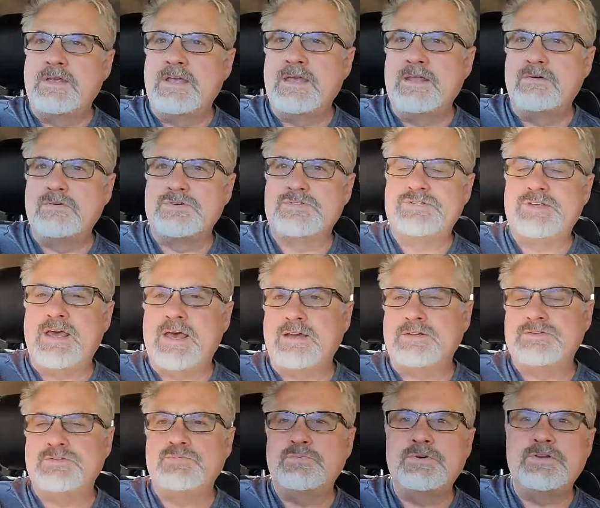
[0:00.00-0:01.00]

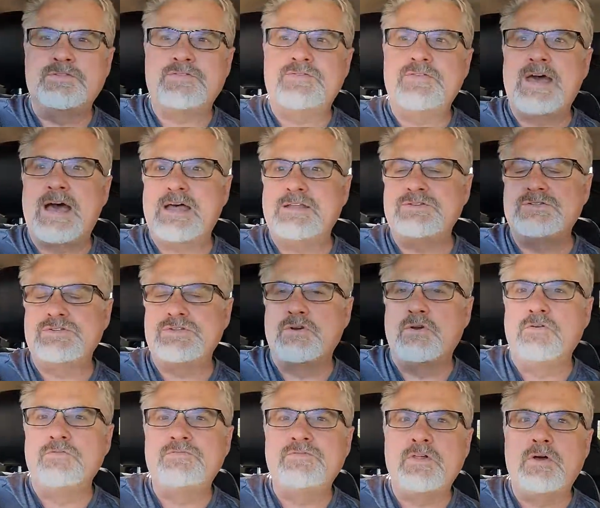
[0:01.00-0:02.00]
intersects with that
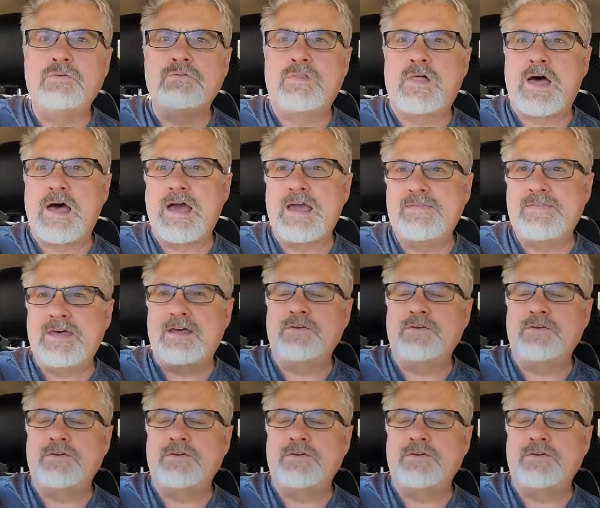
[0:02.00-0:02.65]
zero flow line.